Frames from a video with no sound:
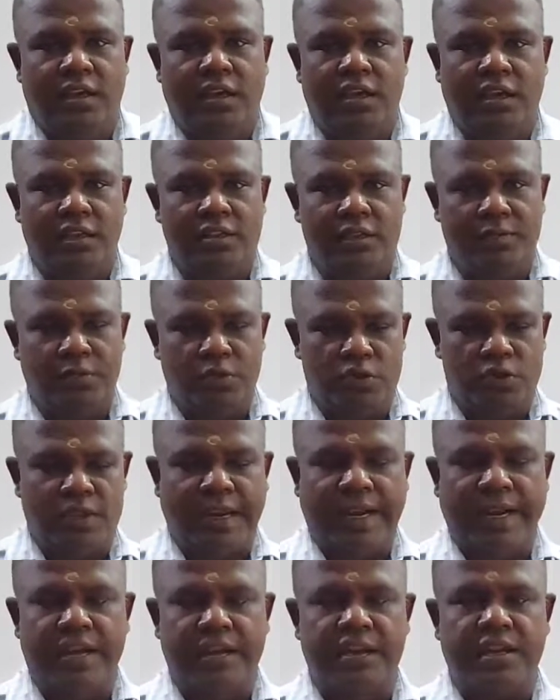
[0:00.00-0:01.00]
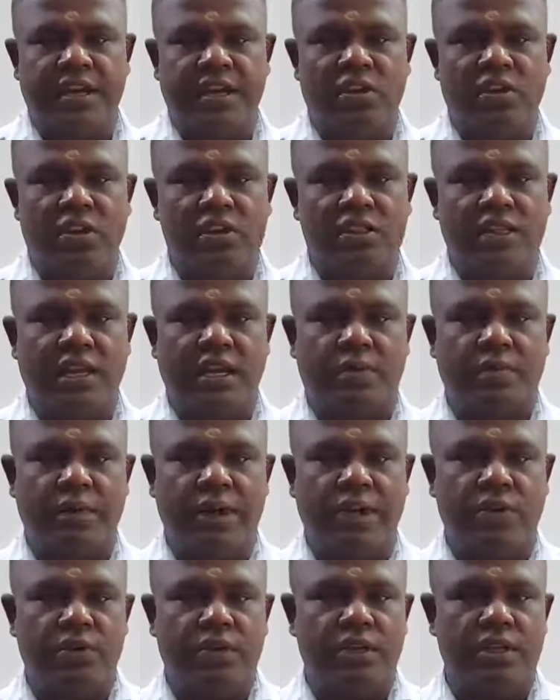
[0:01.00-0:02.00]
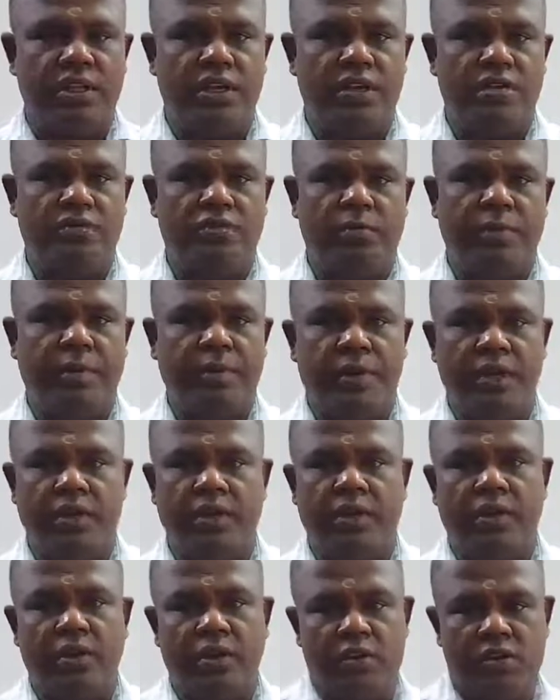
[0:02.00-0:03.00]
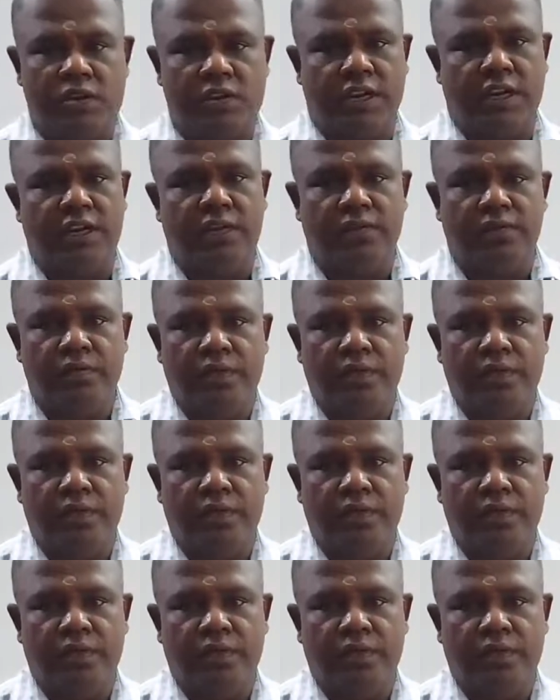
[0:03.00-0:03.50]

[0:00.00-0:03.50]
Suppose nitrogen and oxygen combine together to form a particular oxide,